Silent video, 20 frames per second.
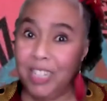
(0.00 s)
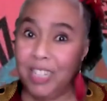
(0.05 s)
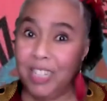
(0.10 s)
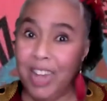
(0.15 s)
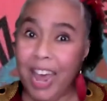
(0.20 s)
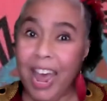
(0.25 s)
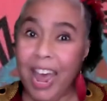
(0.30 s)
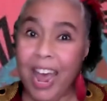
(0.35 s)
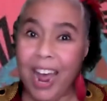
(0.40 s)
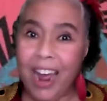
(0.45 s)

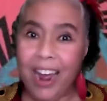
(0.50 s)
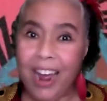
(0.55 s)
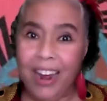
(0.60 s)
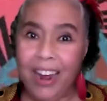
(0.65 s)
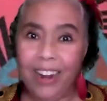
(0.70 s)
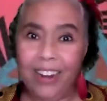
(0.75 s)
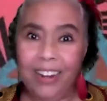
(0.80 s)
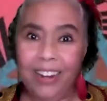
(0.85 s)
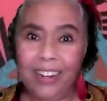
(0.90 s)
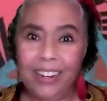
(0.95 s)
there
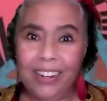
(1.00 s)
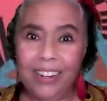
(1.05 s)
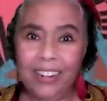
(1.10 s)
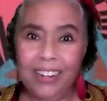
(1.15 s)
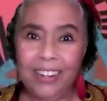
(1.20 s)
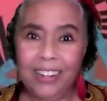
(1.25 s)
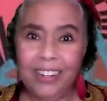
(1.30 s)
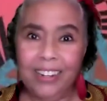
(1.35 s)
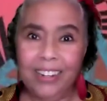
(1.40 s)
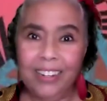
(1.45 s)

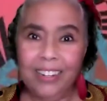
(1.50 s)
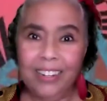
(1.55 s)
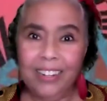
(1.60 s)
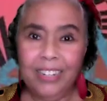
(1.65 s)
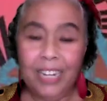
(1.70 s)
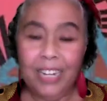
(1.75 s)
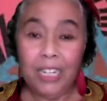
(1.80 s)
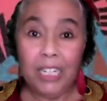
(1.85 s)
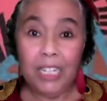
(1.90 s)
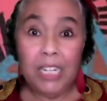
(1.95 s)

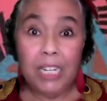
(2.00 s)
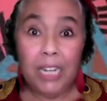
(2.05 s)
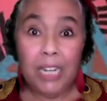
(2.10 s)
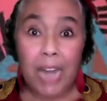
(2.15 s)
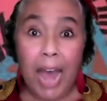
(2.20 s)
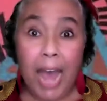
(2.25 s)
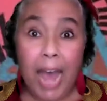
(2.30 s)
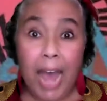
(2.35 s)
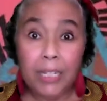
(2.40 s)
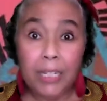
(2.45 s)
and he
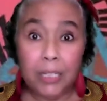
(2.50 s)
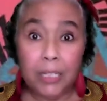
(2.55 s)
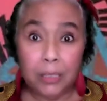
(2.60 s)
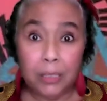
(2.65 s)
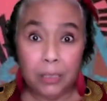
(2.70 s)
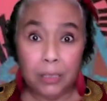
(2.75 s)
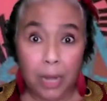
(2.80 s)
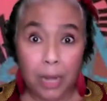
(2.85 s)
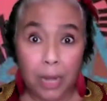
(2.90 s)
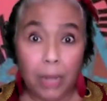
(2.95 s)
landed
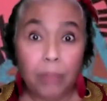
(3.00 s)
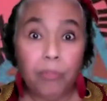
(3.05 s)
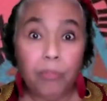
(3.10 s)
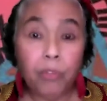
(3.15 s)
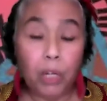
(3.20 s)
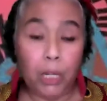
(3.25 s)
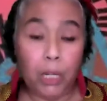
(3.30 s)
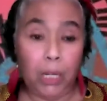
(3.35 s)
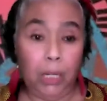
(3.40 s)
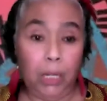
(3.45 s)

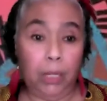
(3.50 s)
safely.